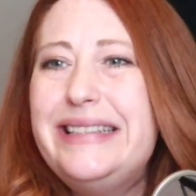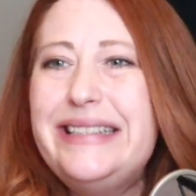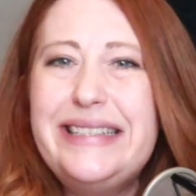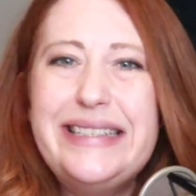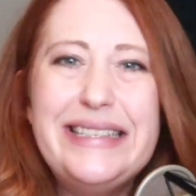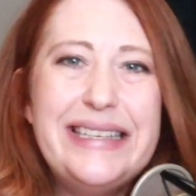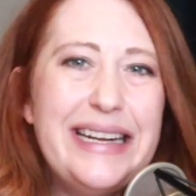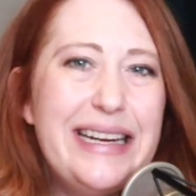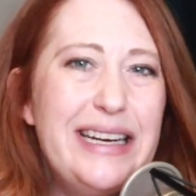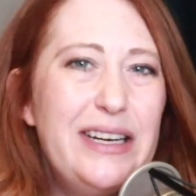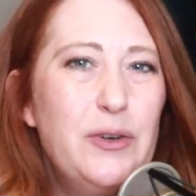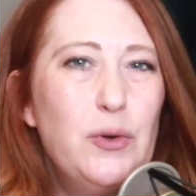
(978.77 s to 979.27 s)

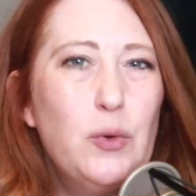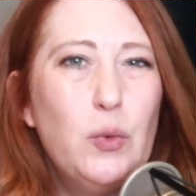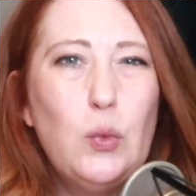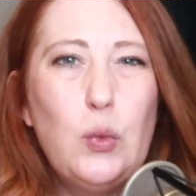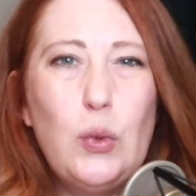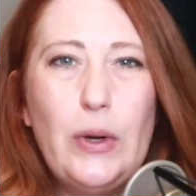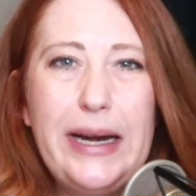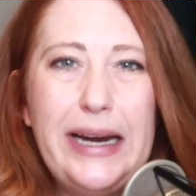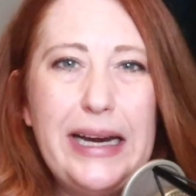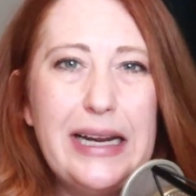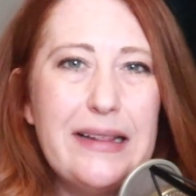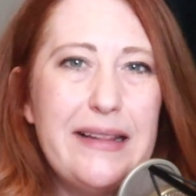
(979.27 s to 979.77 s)
didn't
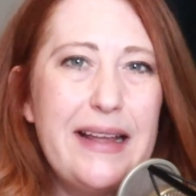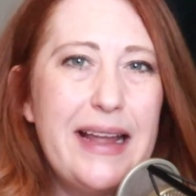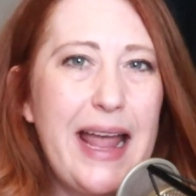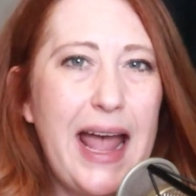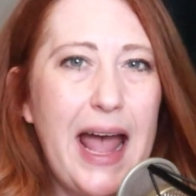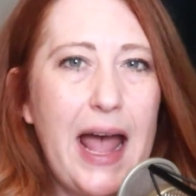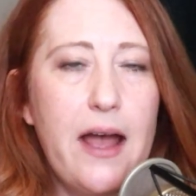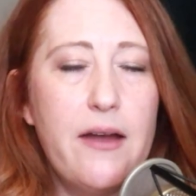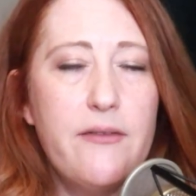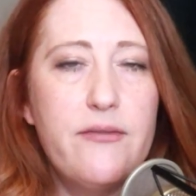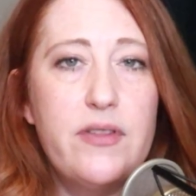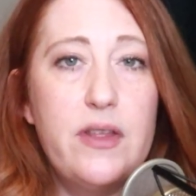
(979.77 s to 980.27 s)
really
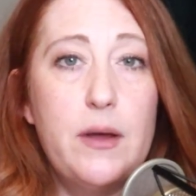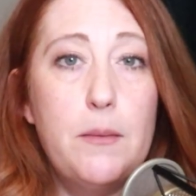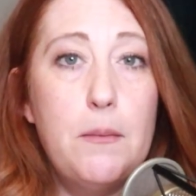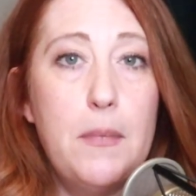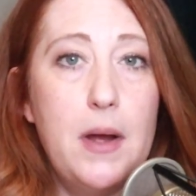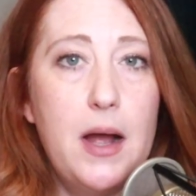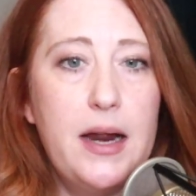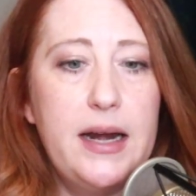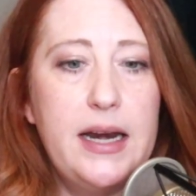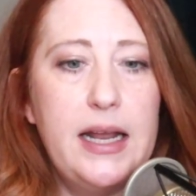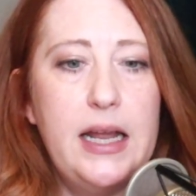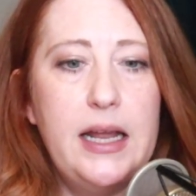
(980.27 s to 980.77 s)
have the
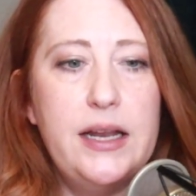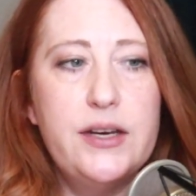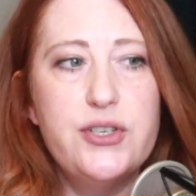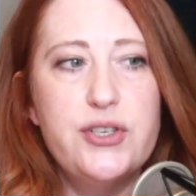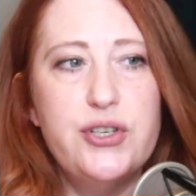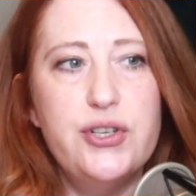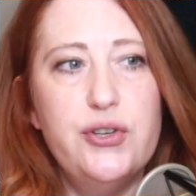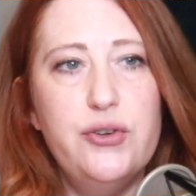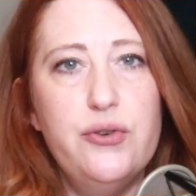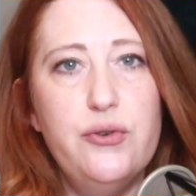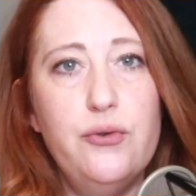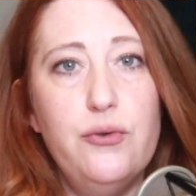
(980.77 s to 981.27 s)
money
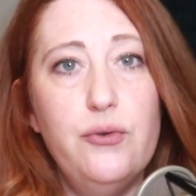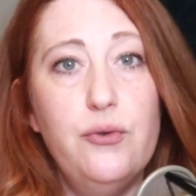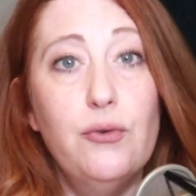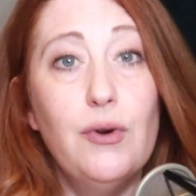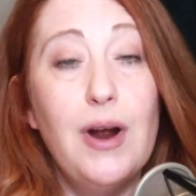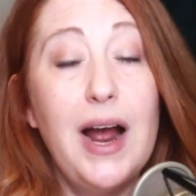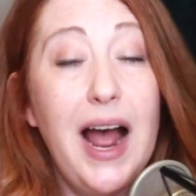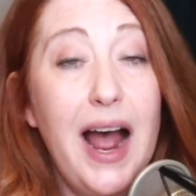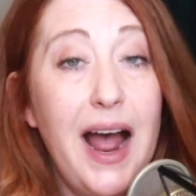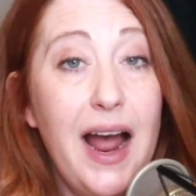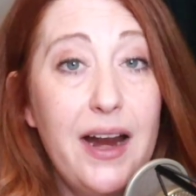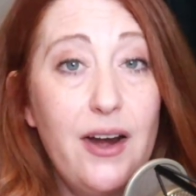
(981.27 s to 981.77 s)
to
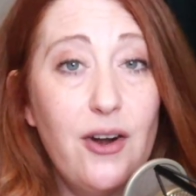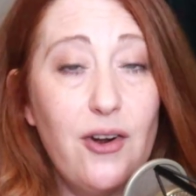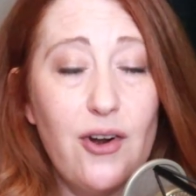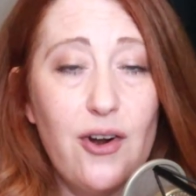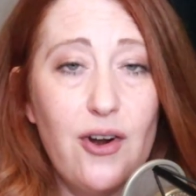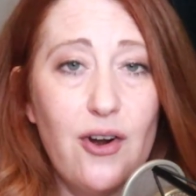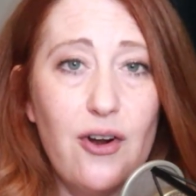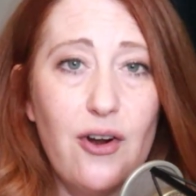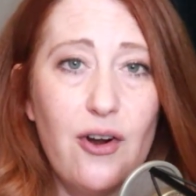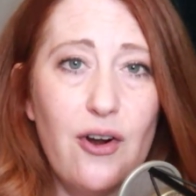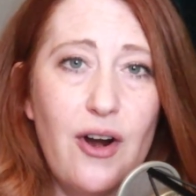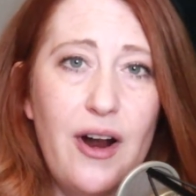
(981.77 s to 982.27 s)
hire
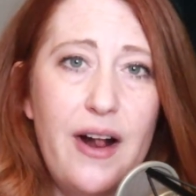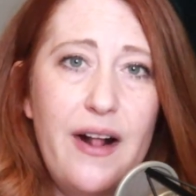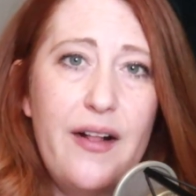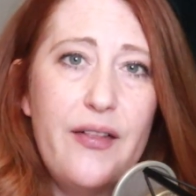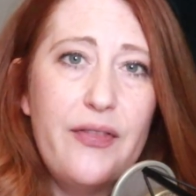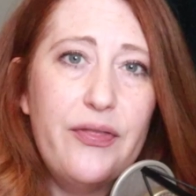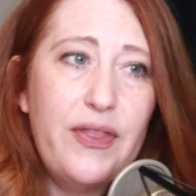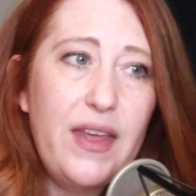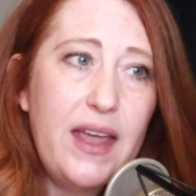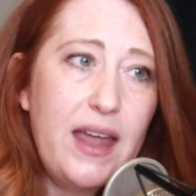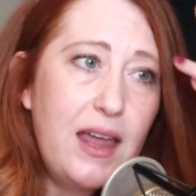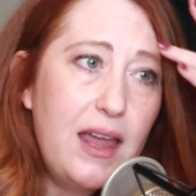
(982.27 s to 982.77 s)
her.
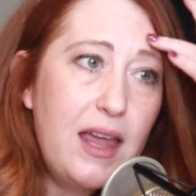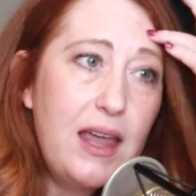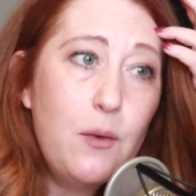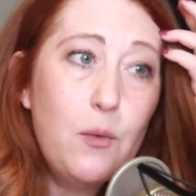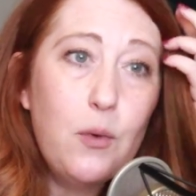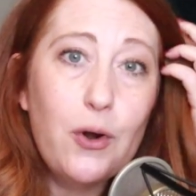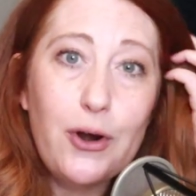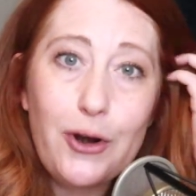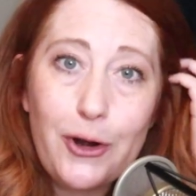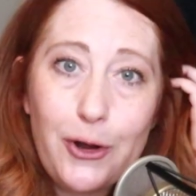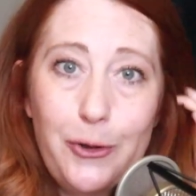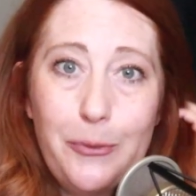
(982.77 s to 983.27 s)
They
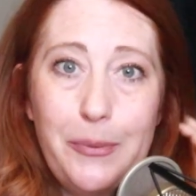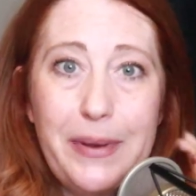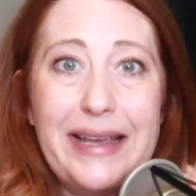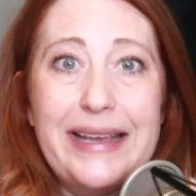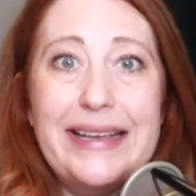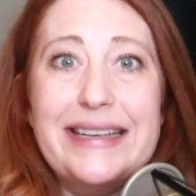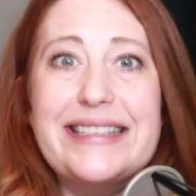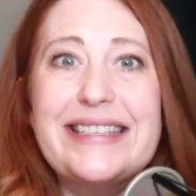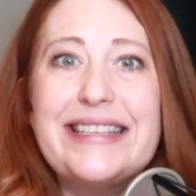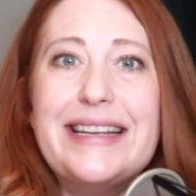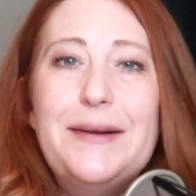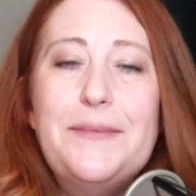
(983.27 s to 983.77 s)
were
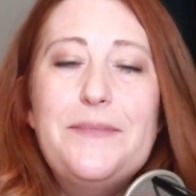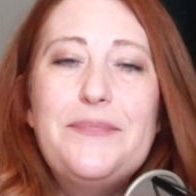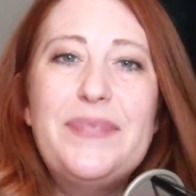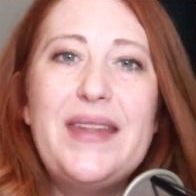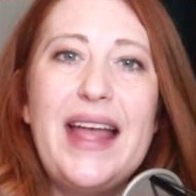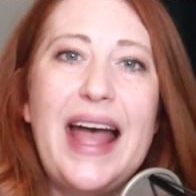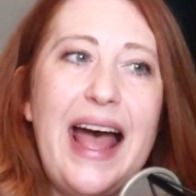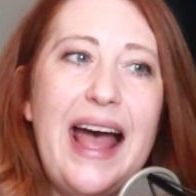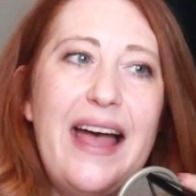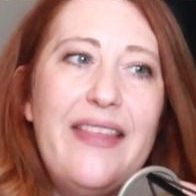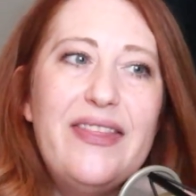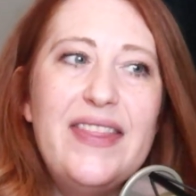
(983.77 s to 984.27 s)
newbies,
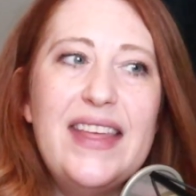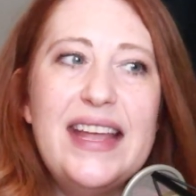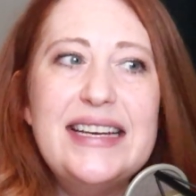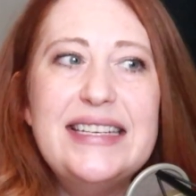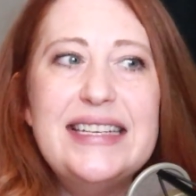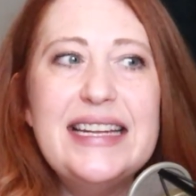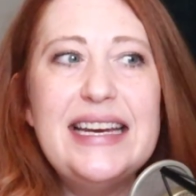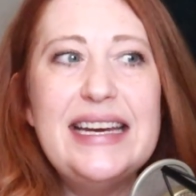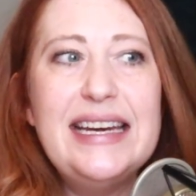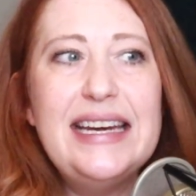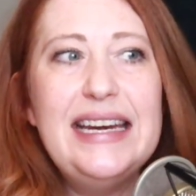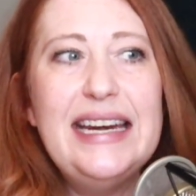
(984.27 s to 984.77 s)
and they
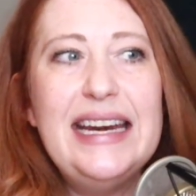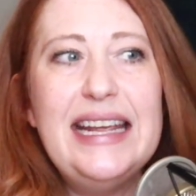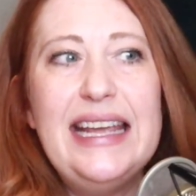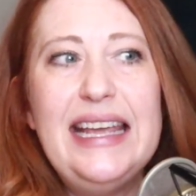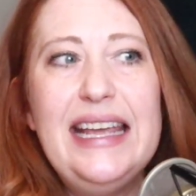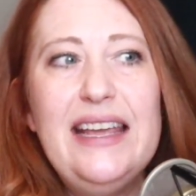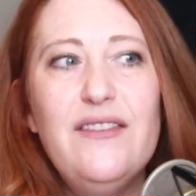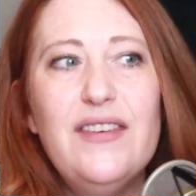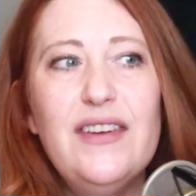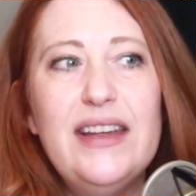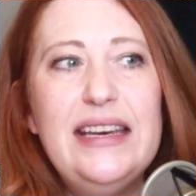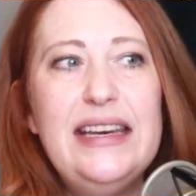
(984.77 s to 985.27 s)
didn't
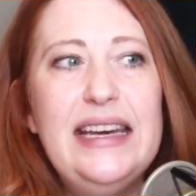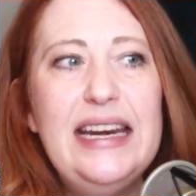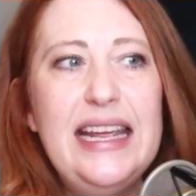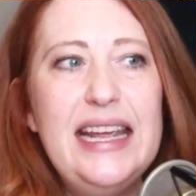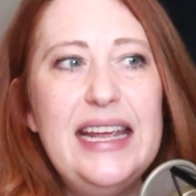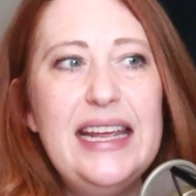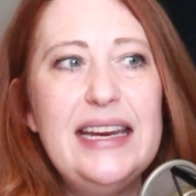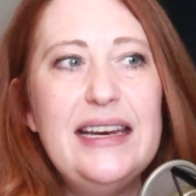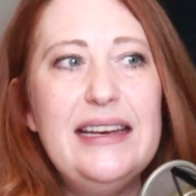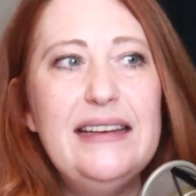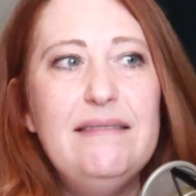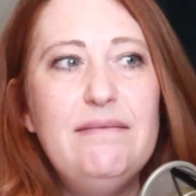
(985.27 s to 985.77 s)
even
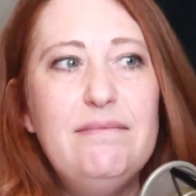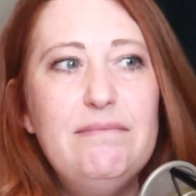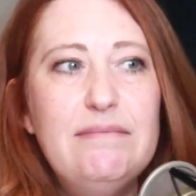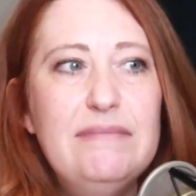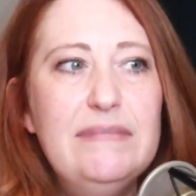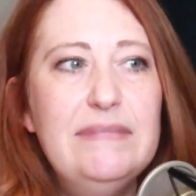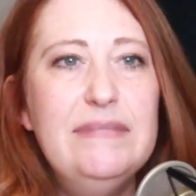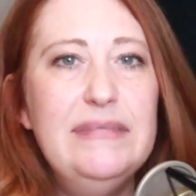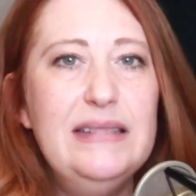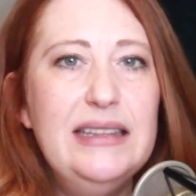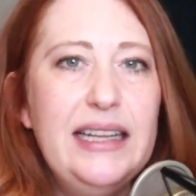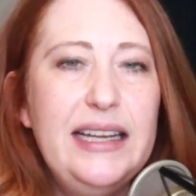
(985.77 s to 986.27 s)
need
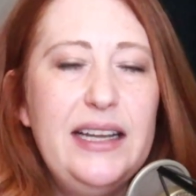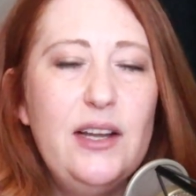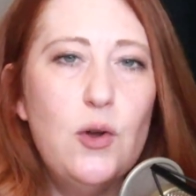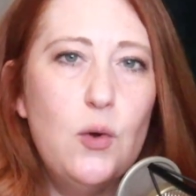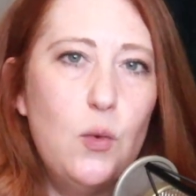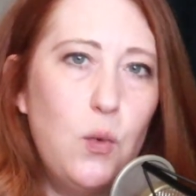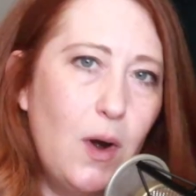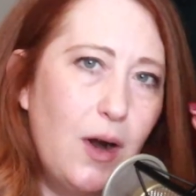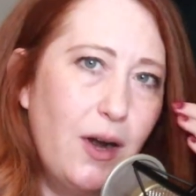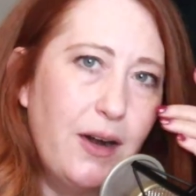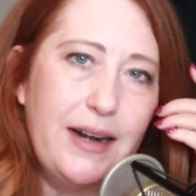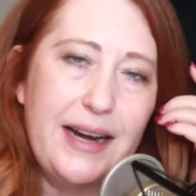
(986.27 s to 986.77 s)

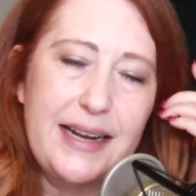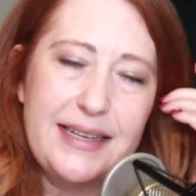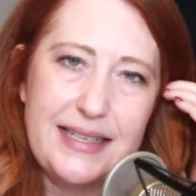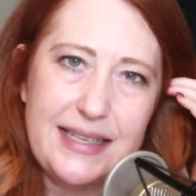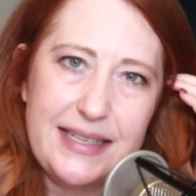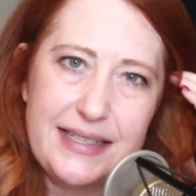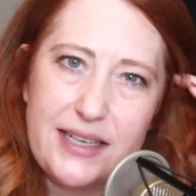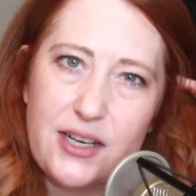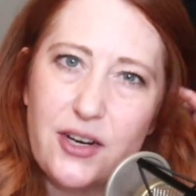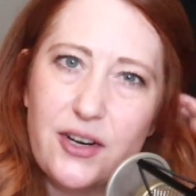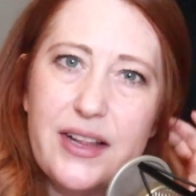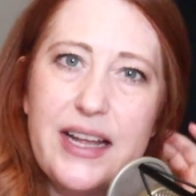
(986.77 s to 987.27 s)
legal work
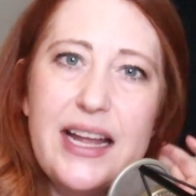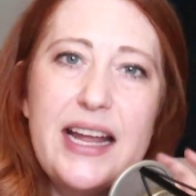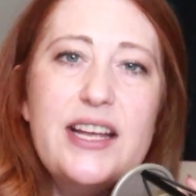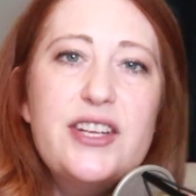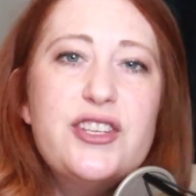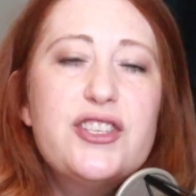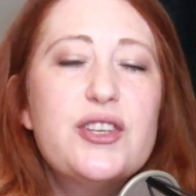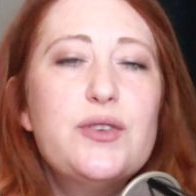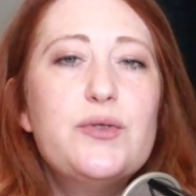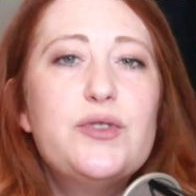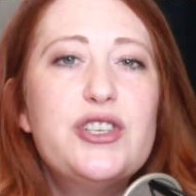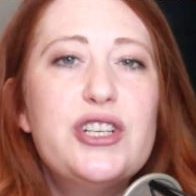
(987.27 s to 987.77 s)
necessarily.
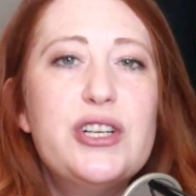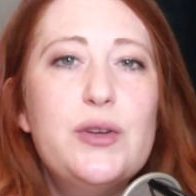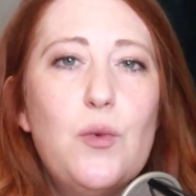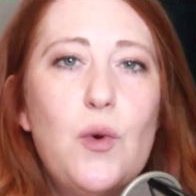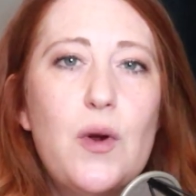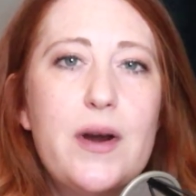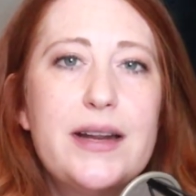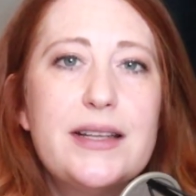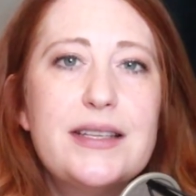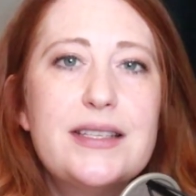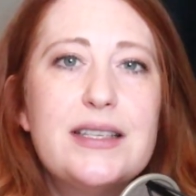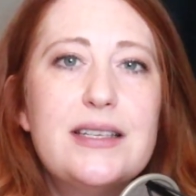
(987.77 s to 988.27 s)
And so she
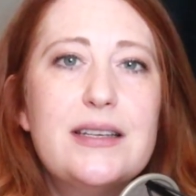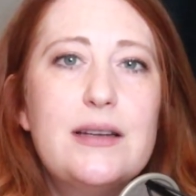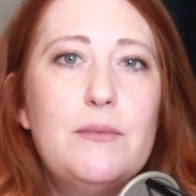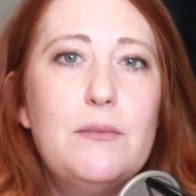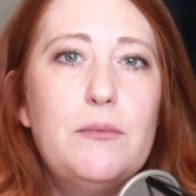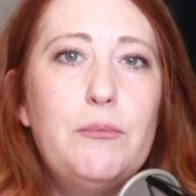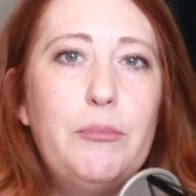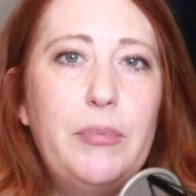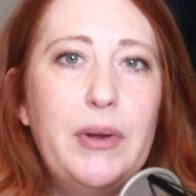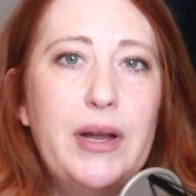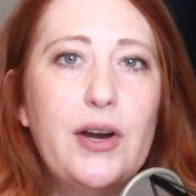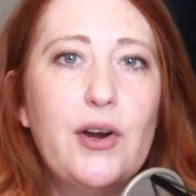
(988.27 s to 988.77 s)
wanted
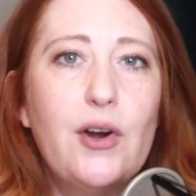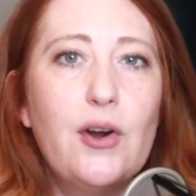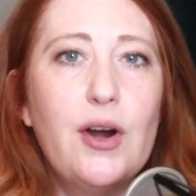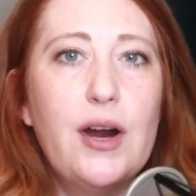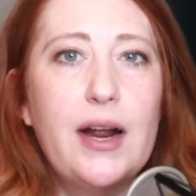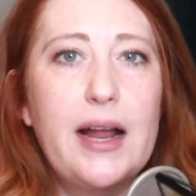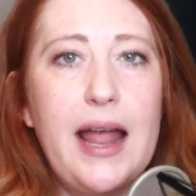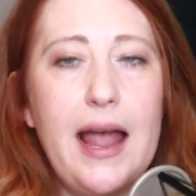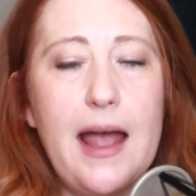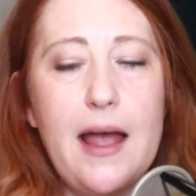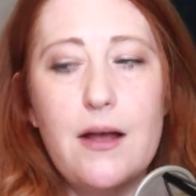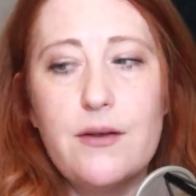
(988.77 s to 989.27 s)
some bigger
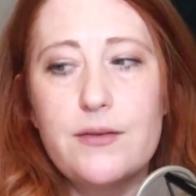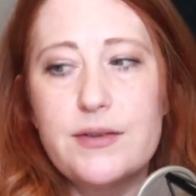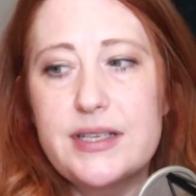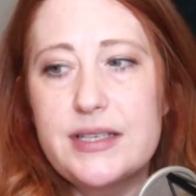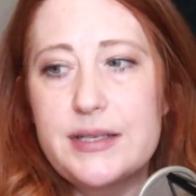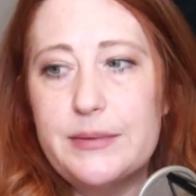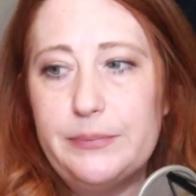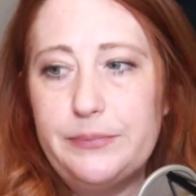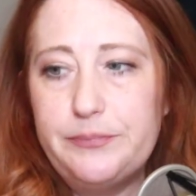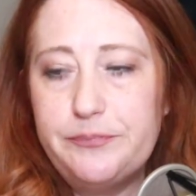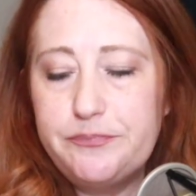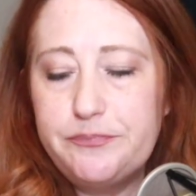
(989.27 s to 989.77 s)
accounts